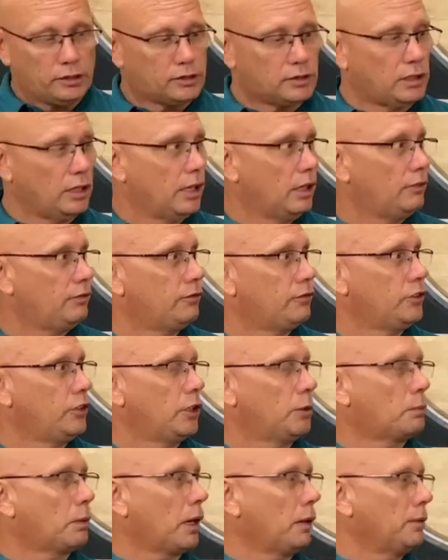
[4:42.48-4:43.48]
stuff.
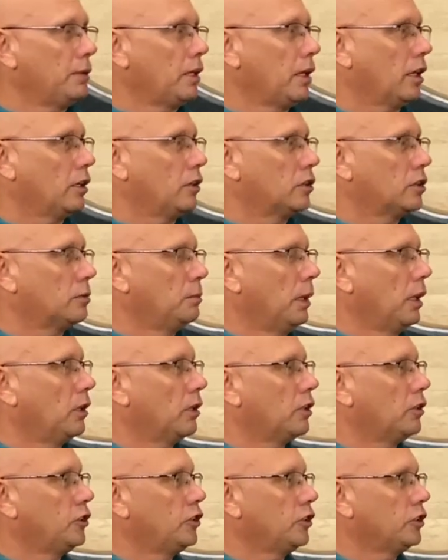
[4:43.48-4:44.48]
You're probably not going to smell it
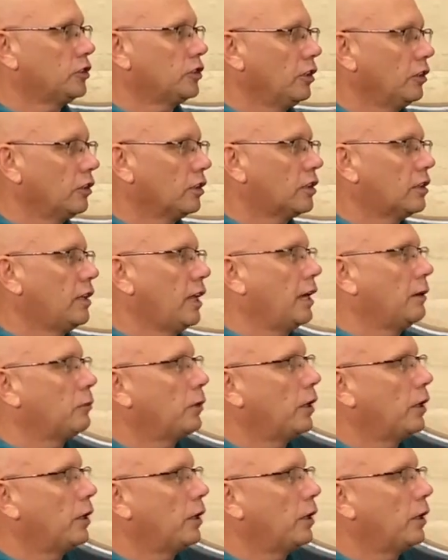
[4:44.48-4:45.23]
because you're still damn